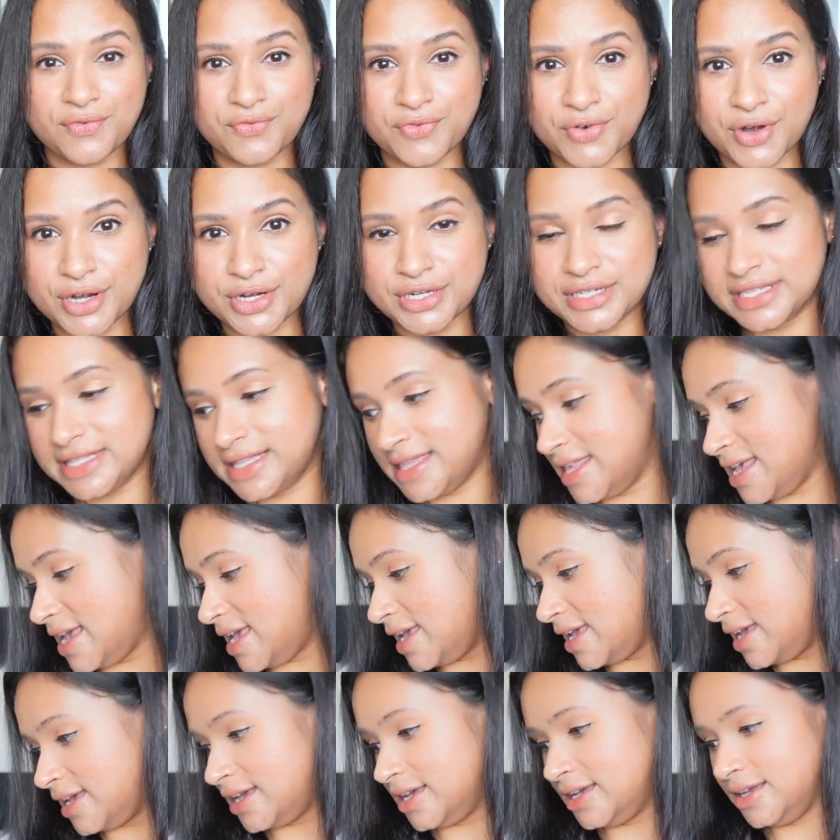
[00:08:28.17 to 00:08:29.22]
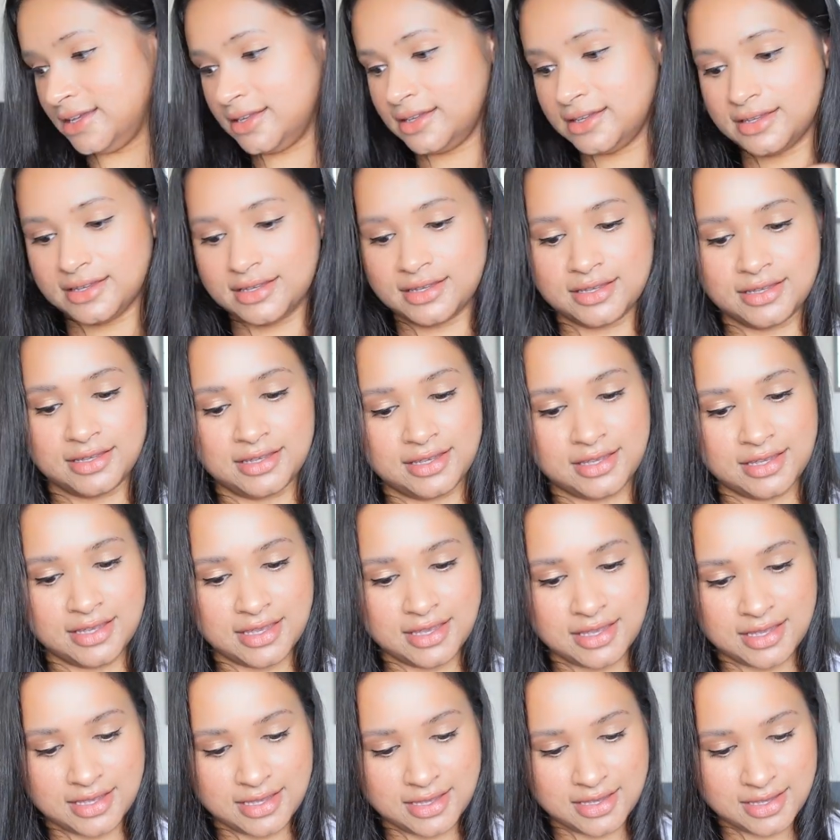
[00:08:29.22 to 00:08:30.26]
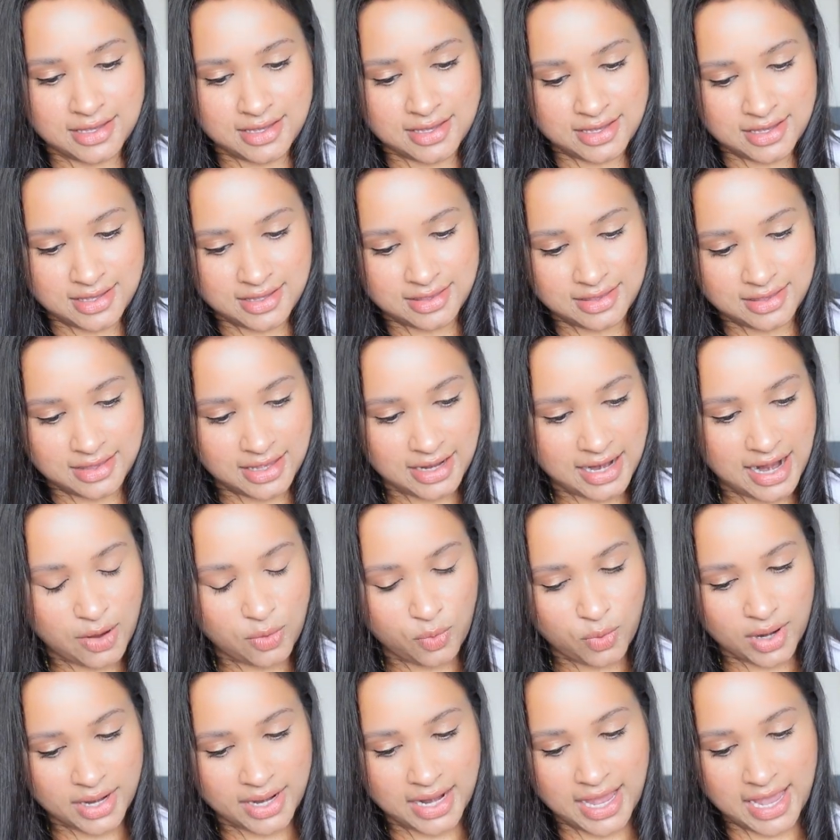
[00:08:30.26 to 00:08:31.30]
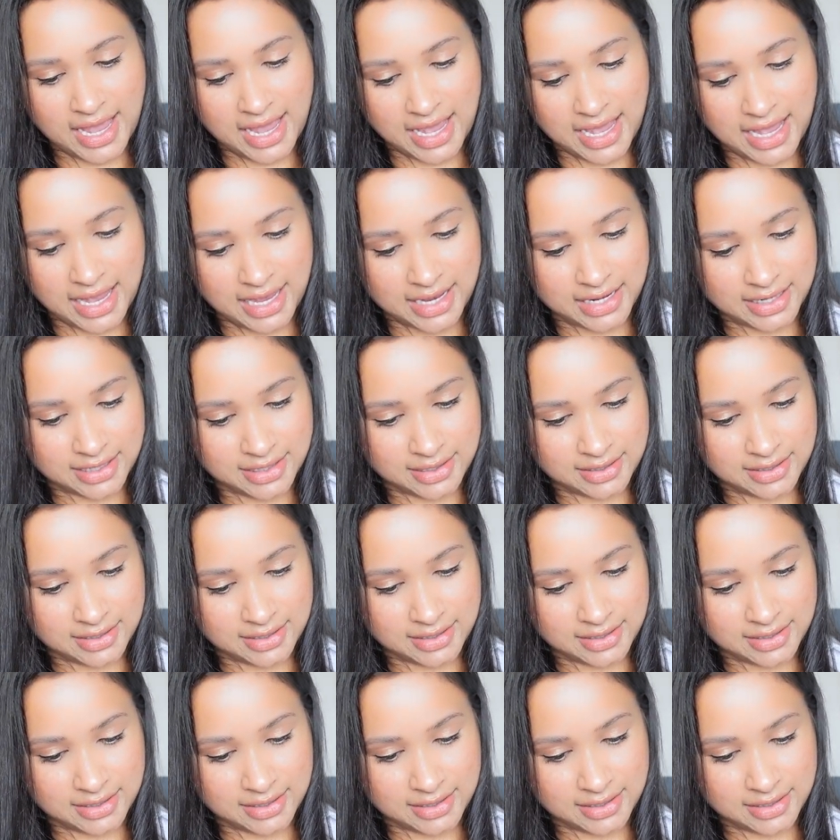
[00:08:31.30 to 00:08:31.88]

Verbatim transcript: first thing that I want to add